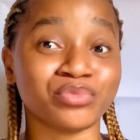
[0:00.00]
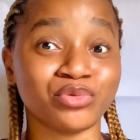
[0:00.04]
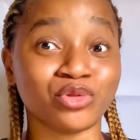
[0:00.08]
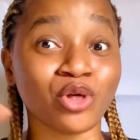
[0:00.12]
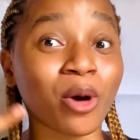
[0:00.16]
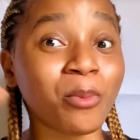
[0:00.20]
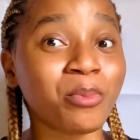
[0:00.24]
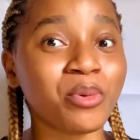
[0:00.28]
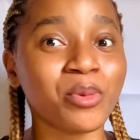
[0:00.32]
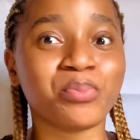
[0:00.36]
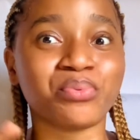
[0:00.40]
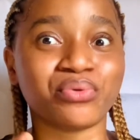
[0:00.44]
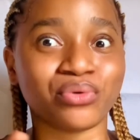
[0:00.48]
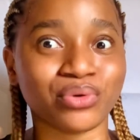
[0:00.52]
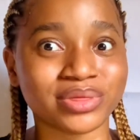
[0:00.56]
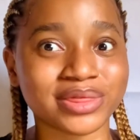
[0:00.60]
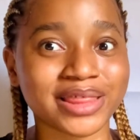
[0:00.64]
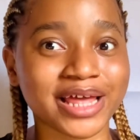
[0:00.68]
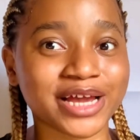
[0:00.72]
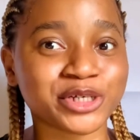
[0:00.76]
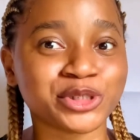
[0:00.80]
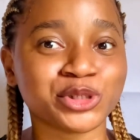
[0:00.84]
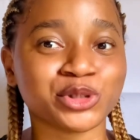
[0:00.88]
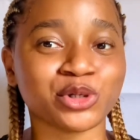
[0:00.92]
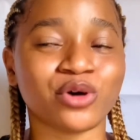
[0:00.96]
double
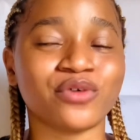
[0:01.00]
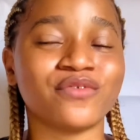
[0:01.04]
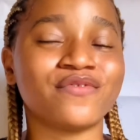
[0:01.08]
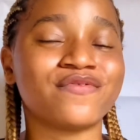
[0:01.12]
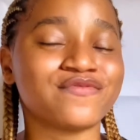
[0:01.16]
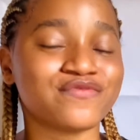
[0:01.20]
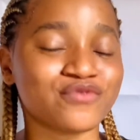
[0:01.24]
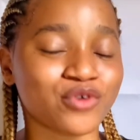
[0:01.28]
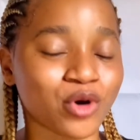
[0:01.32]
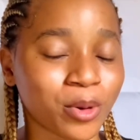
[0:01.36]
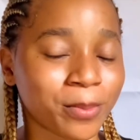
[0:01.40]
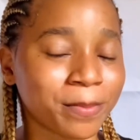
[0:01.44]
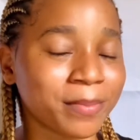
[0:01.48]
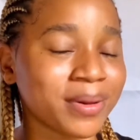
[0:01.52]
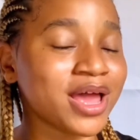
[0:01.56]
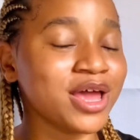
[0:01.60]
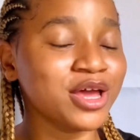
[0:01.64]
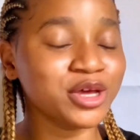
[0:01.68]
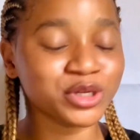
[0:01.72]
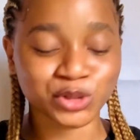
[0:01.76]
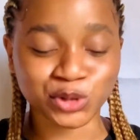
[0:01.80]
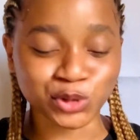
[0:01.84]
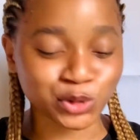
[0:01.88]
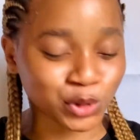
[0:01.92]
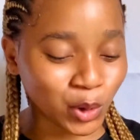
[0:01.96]
protection from
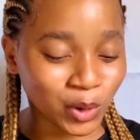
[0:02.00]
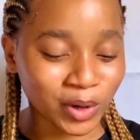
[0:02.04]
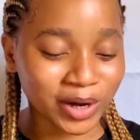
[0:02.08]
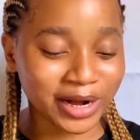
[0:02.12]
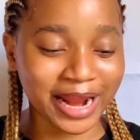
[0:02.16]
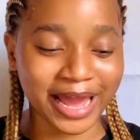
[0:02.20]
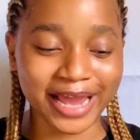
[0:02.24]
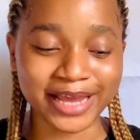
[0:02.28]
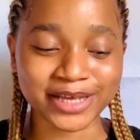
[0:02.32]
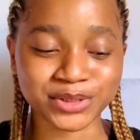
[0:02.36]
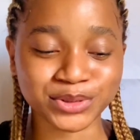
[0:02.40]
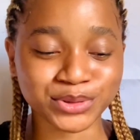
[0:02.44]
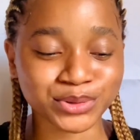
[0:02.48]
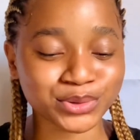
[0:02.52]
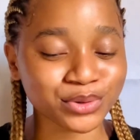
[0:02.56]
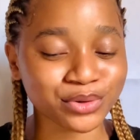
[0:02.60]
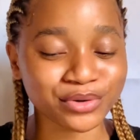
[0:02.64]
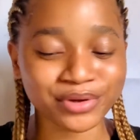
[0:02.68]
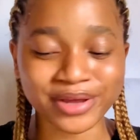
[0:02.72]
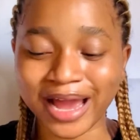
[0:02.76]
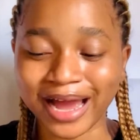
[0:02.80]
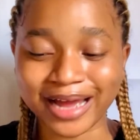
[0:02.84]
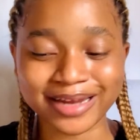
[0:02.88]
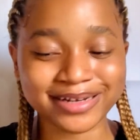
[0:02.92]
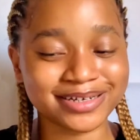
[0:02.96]
sunlight.
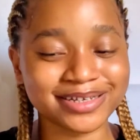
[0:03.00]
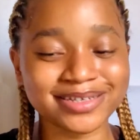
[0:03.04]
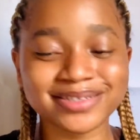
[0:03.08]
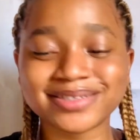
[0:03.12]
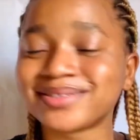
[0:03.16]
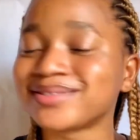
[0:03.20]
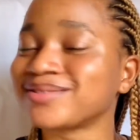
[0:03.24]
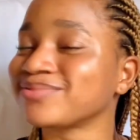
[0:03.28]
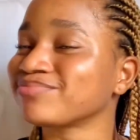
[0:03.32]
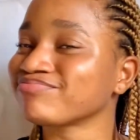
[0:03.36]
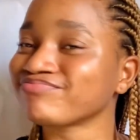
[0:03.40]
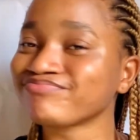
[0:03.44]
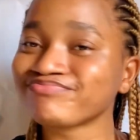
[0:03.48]
So yeah, this